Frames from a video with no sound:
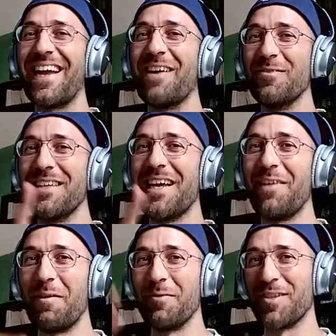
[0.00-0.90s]
un día
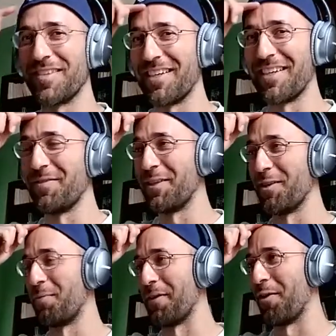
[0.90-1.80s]
vamos a hacer ese video en
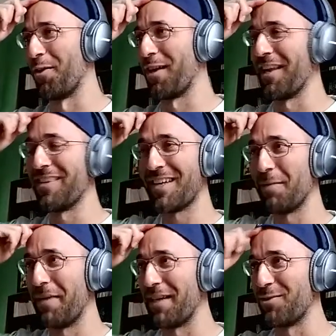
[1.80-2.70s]
español. Okay, let's get
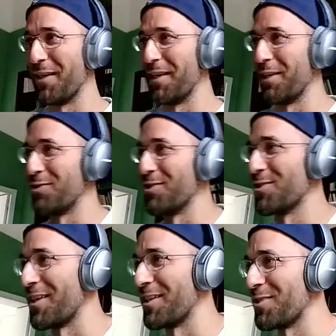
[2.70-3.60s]
back to English just
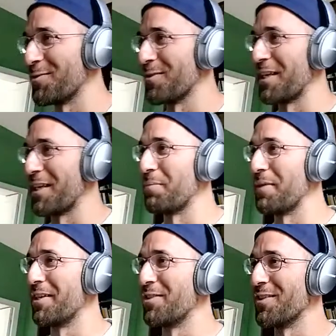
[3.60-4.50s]
because I try to keep
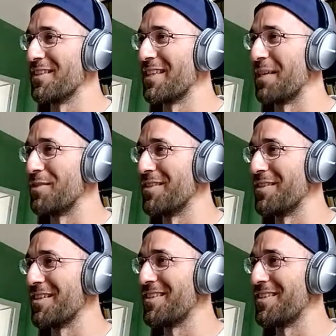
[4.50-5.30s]
English all the time since it's the